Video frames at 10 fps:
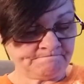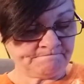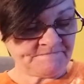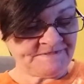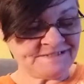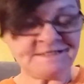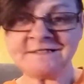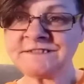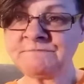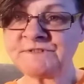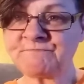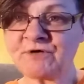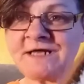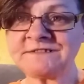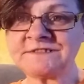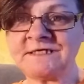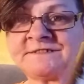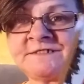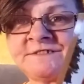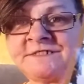And he's got some sprouts down
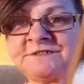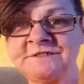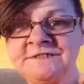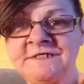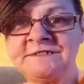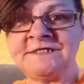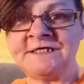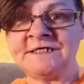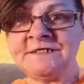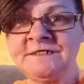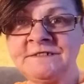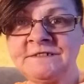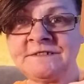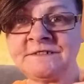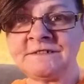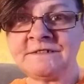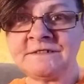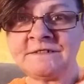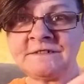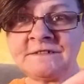underneath his head there.
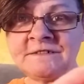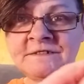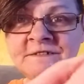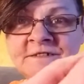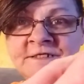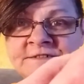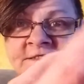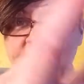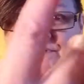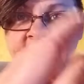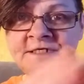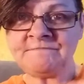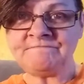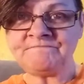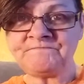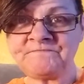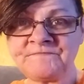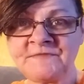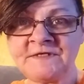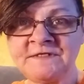That's coming up.
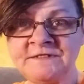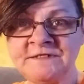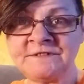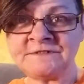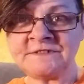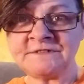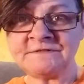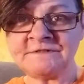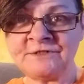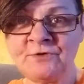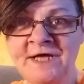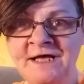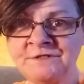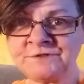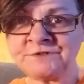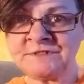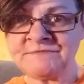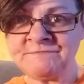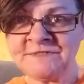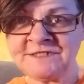And there's a little house or
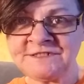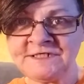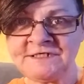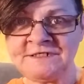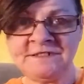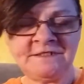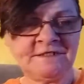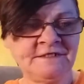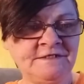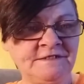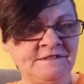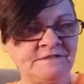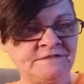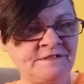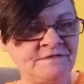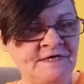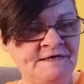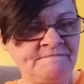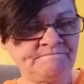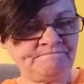something back there.
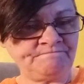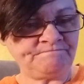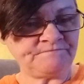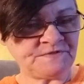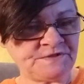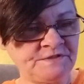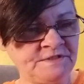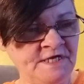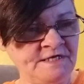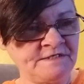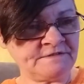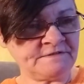So yeah.